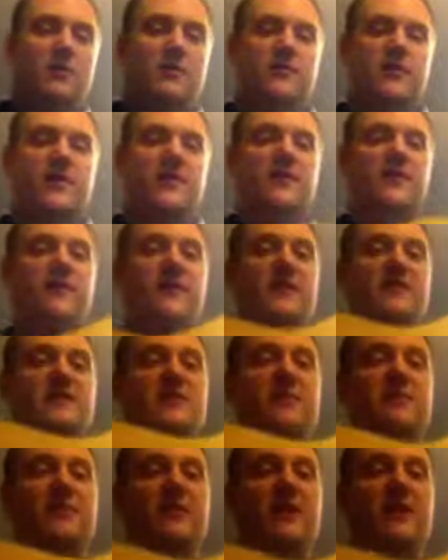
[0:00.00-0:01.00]
than the frets
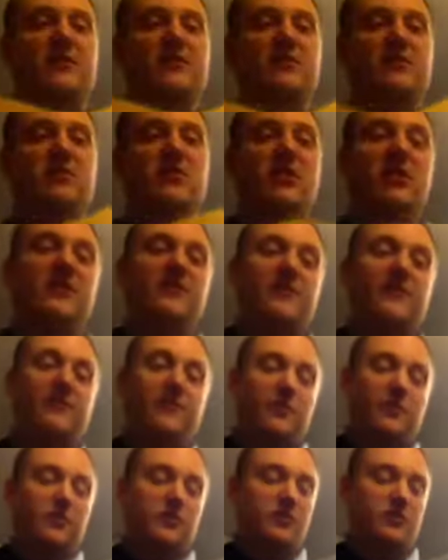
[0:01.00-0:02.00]
up there. So the
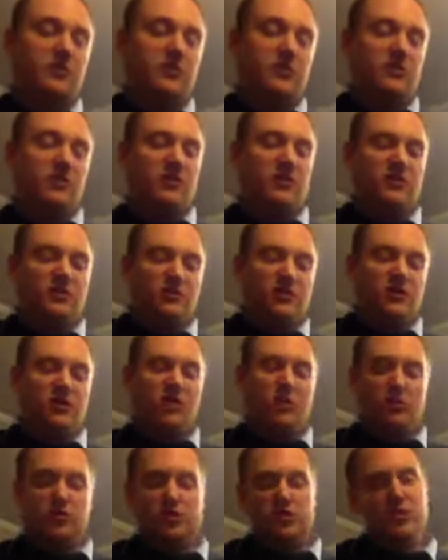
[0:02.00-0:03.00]
further the
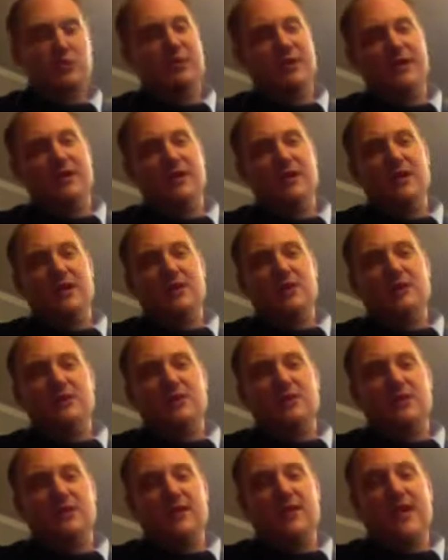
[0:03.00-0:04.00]
closer you get
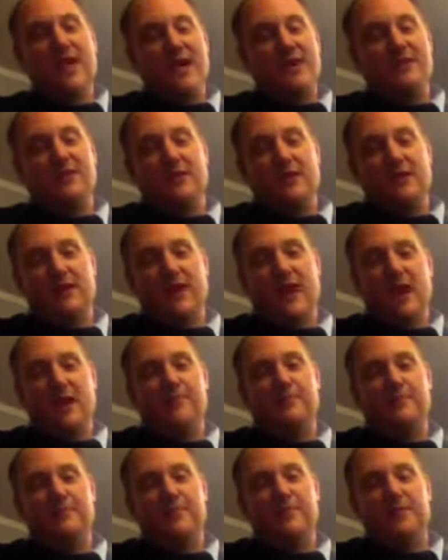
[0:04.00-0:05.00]
to
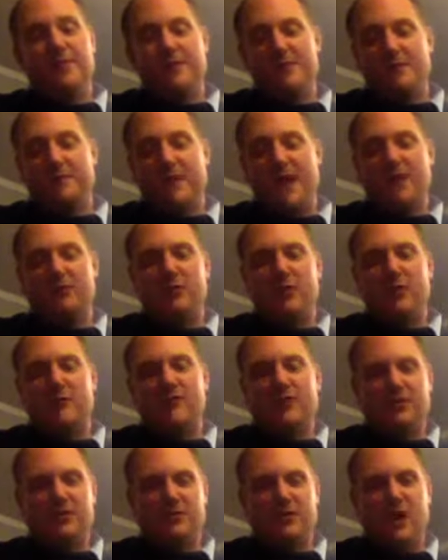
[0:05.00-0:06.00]
the bout of
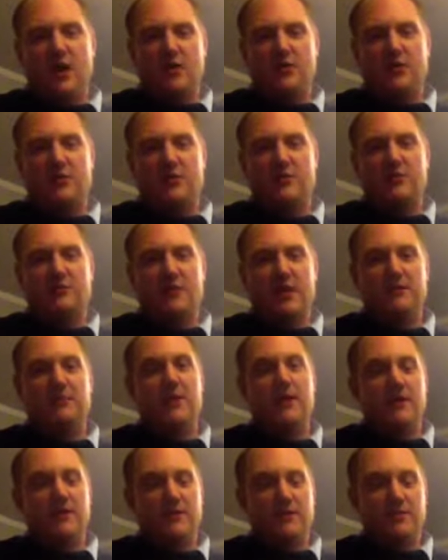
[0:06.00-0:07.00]
the guitar, the main
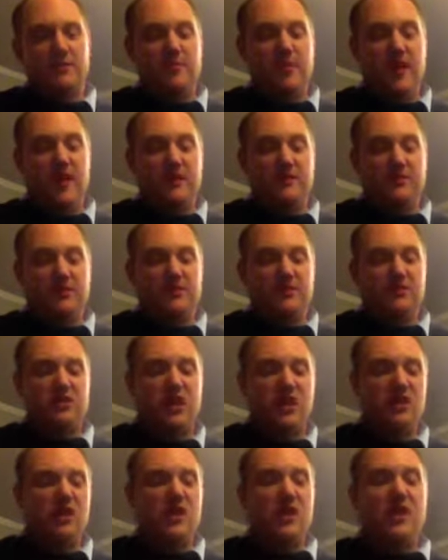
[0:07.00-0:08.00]
part of the body of the
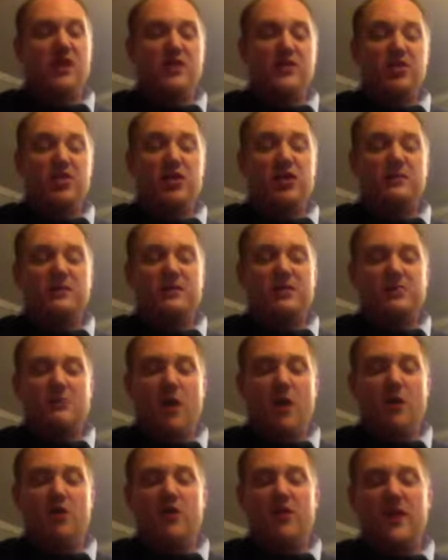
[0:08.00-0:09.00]
guitar, they're going to be
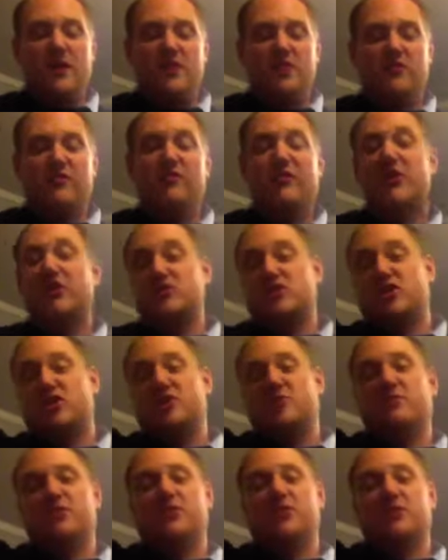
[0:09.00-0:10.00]
smaller and your fingers are
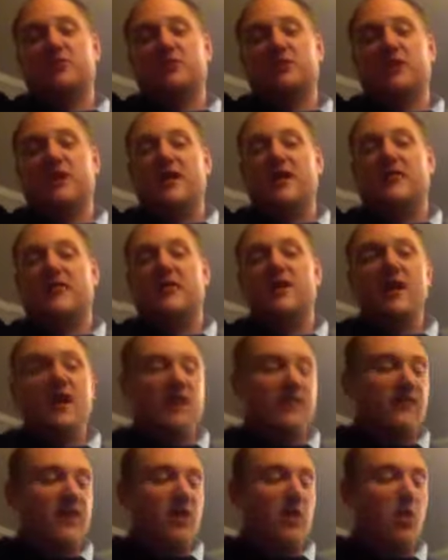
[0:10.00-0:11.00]
going to be closer together.
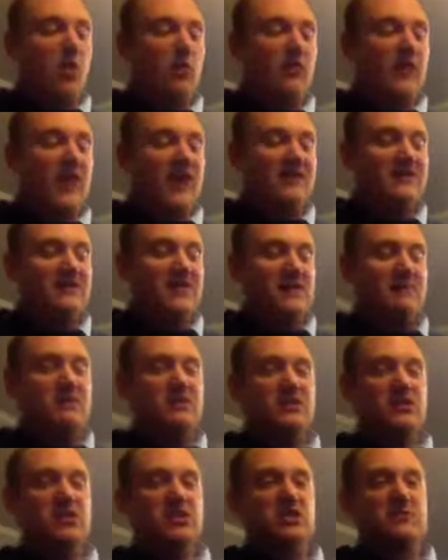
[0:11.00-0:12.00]
If I hold that same
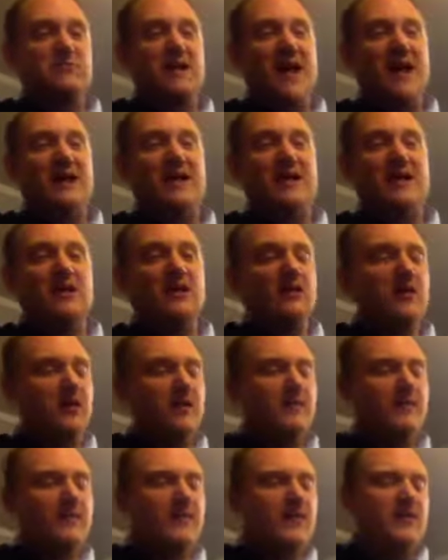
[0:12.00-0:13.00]
position back here,